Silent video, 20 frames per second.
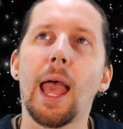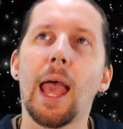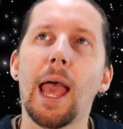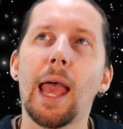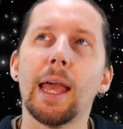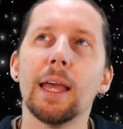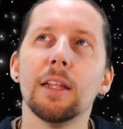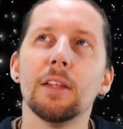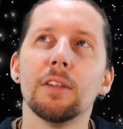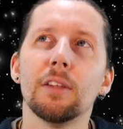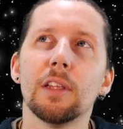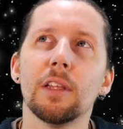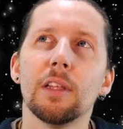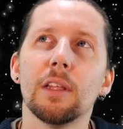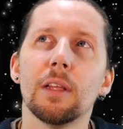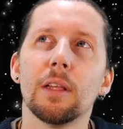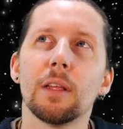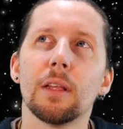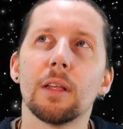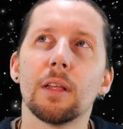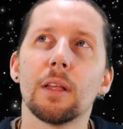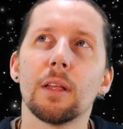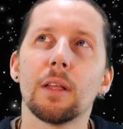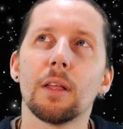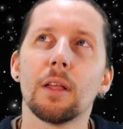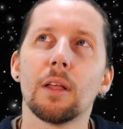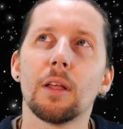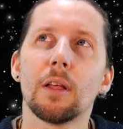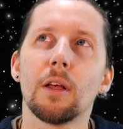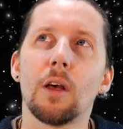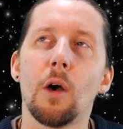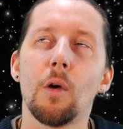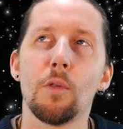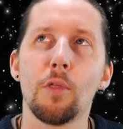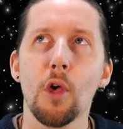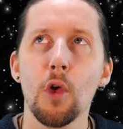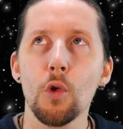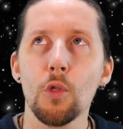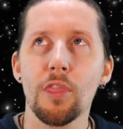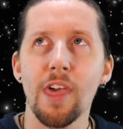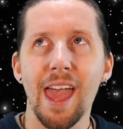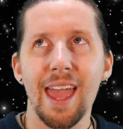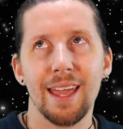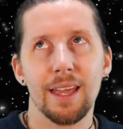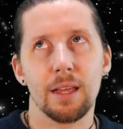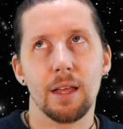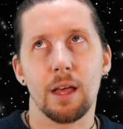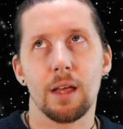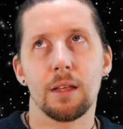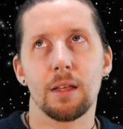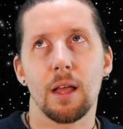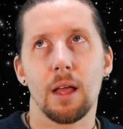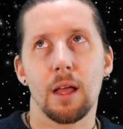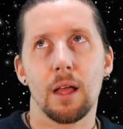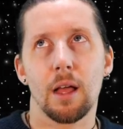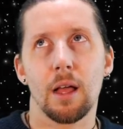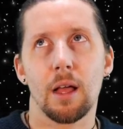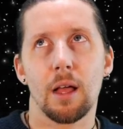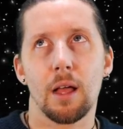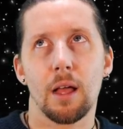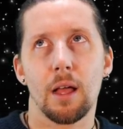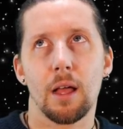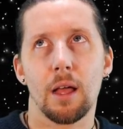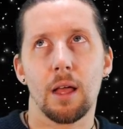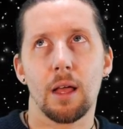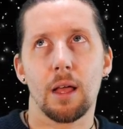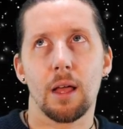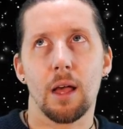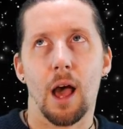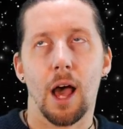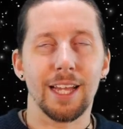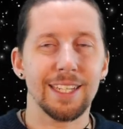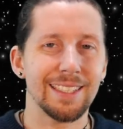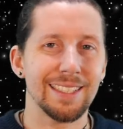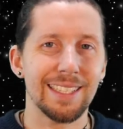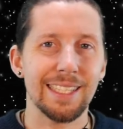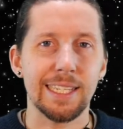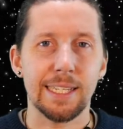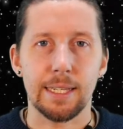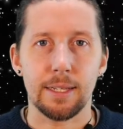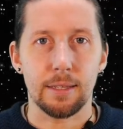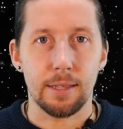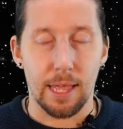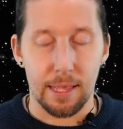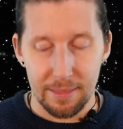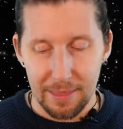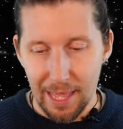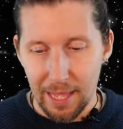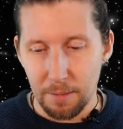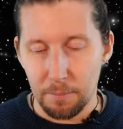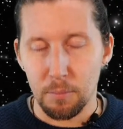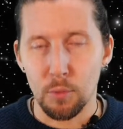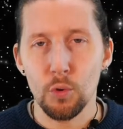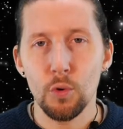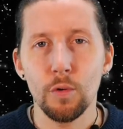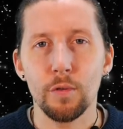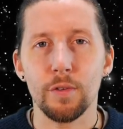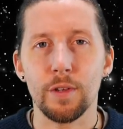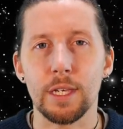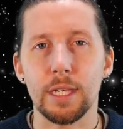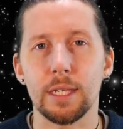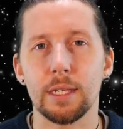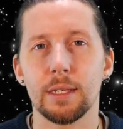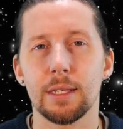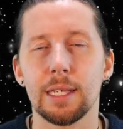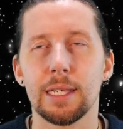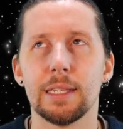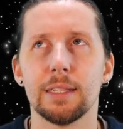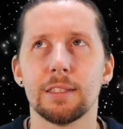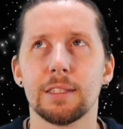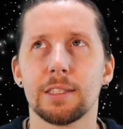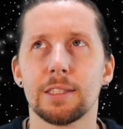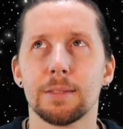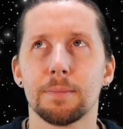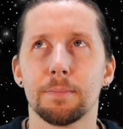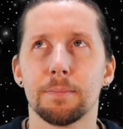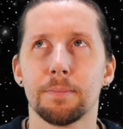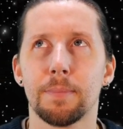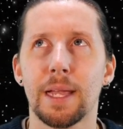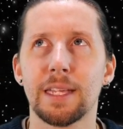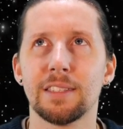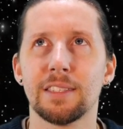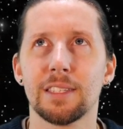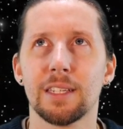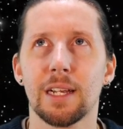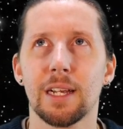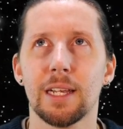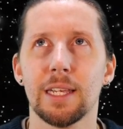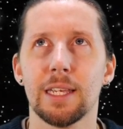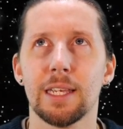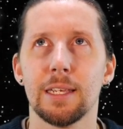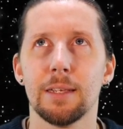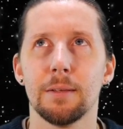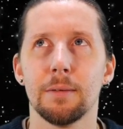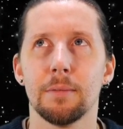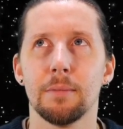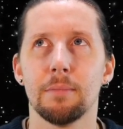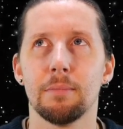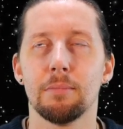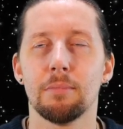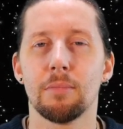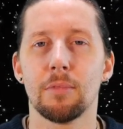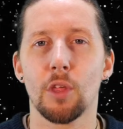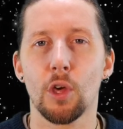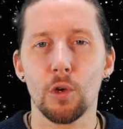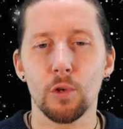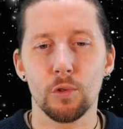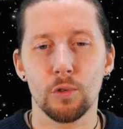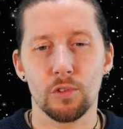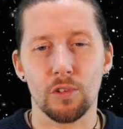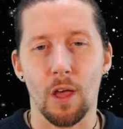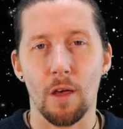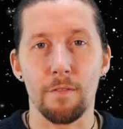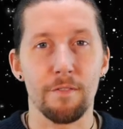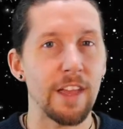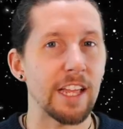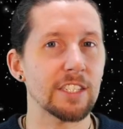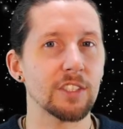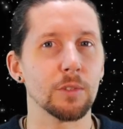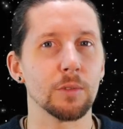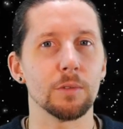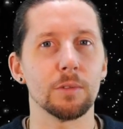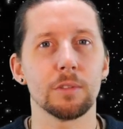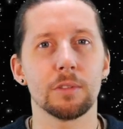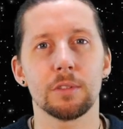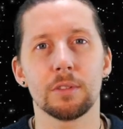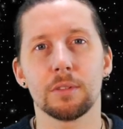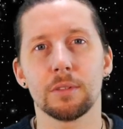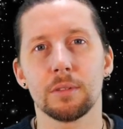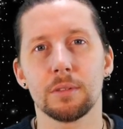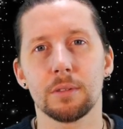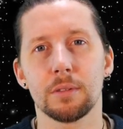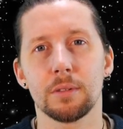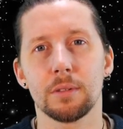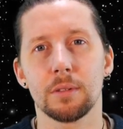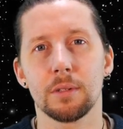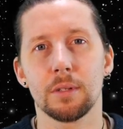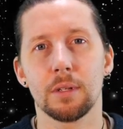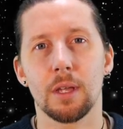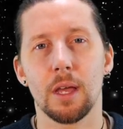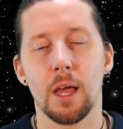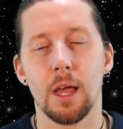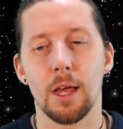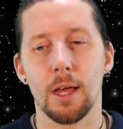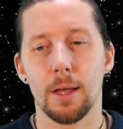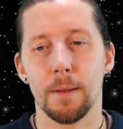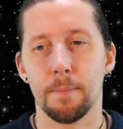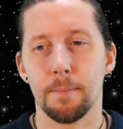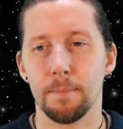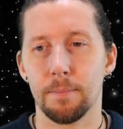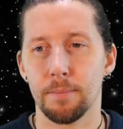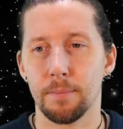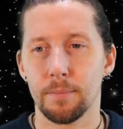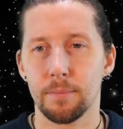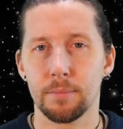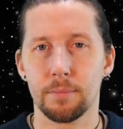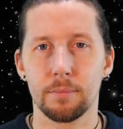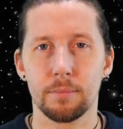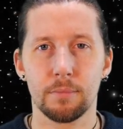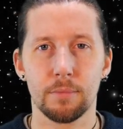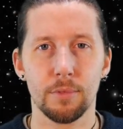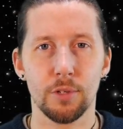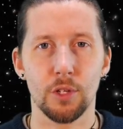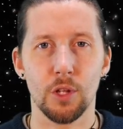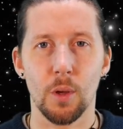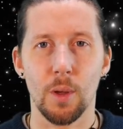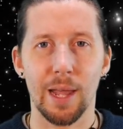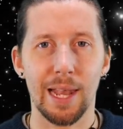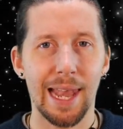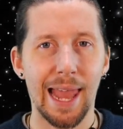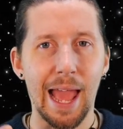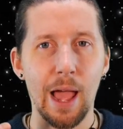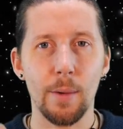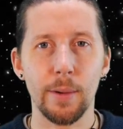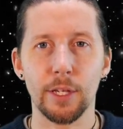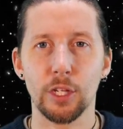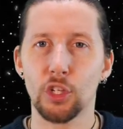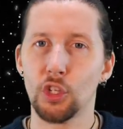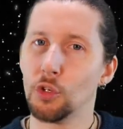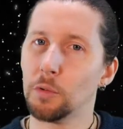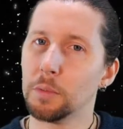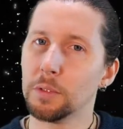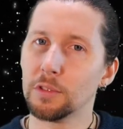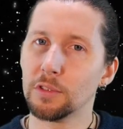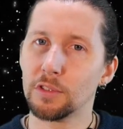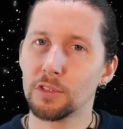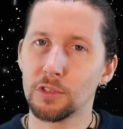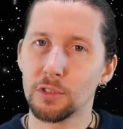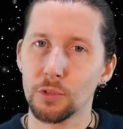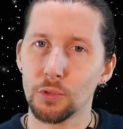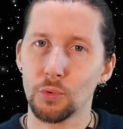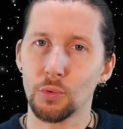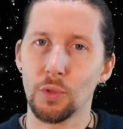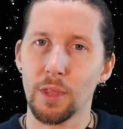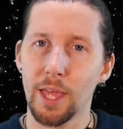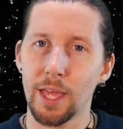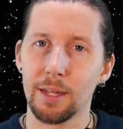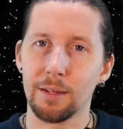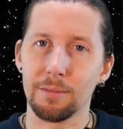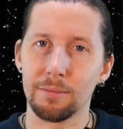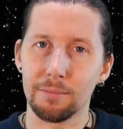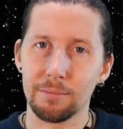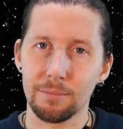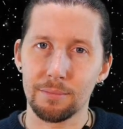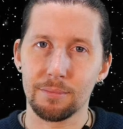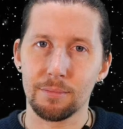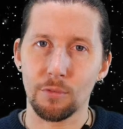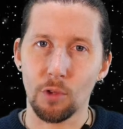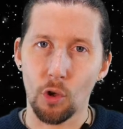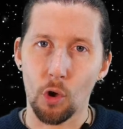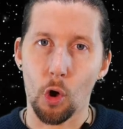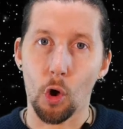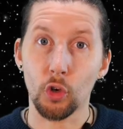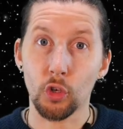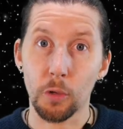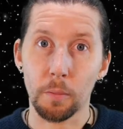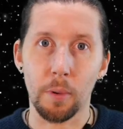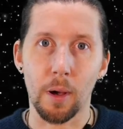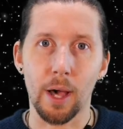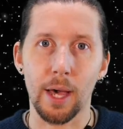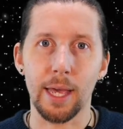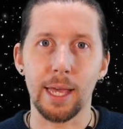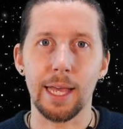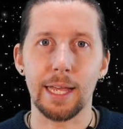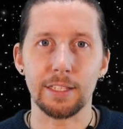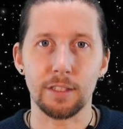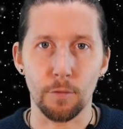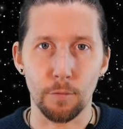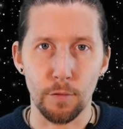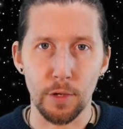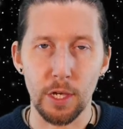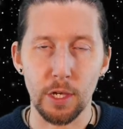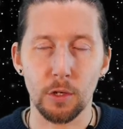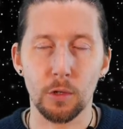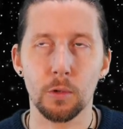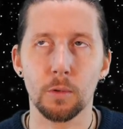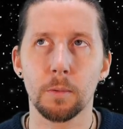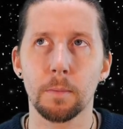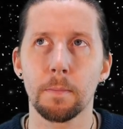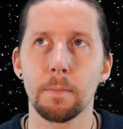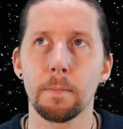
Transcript: And although that idea, that movie is basically those are vessels, you know, allowing humans to then occupy it as a vehicle.